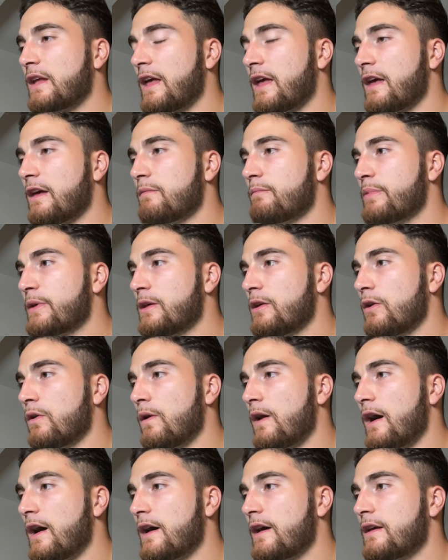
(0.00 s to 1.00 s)
and
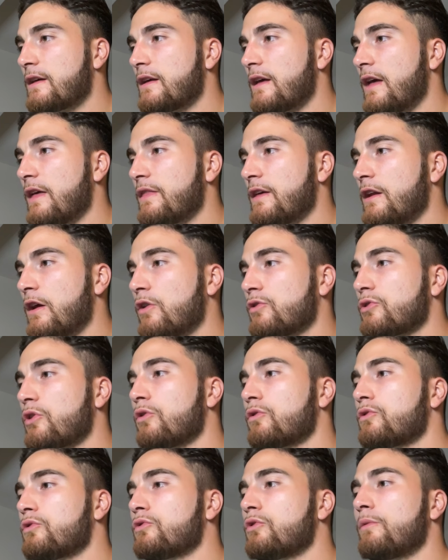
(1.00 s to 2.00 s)
POI, and then I would go
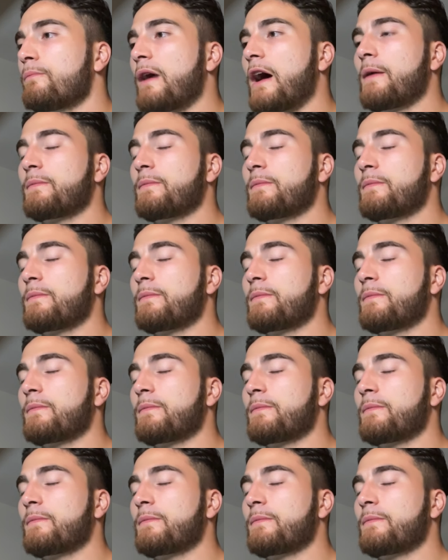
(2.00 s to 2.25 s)
Google Map